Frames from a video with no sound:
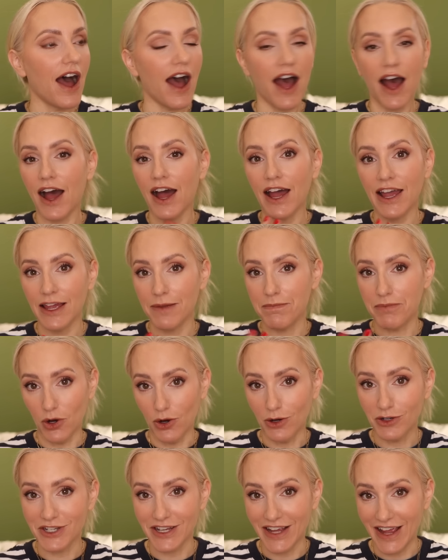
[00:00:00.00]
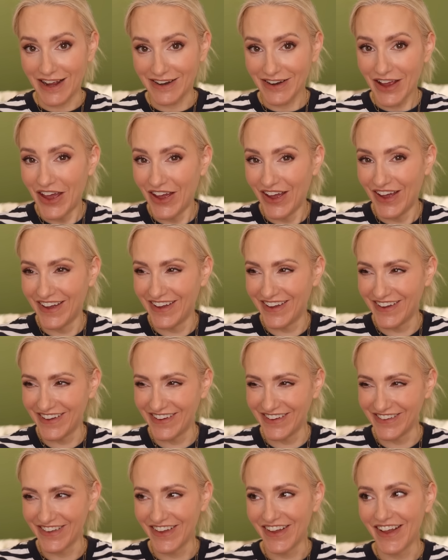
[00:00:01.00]
I bought it.
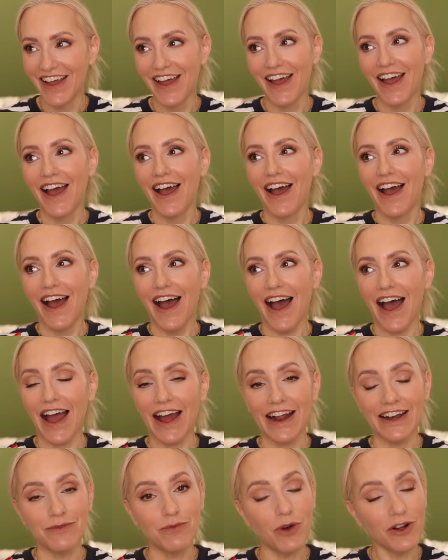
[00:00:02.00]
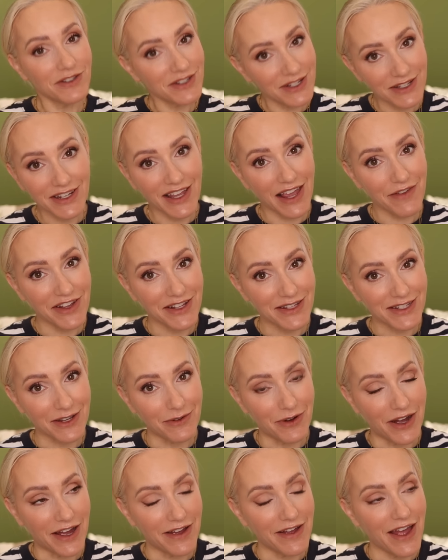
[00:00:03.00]
And wanted to give it
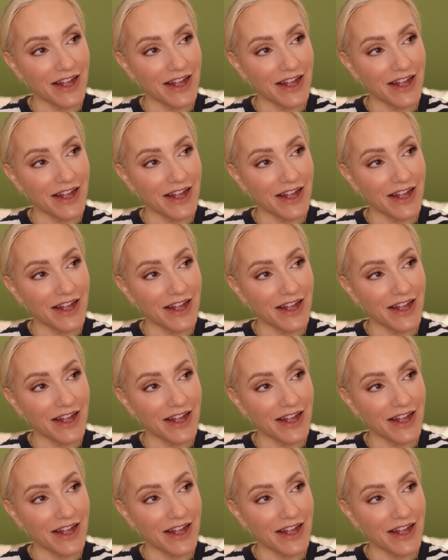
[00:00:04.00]
to her.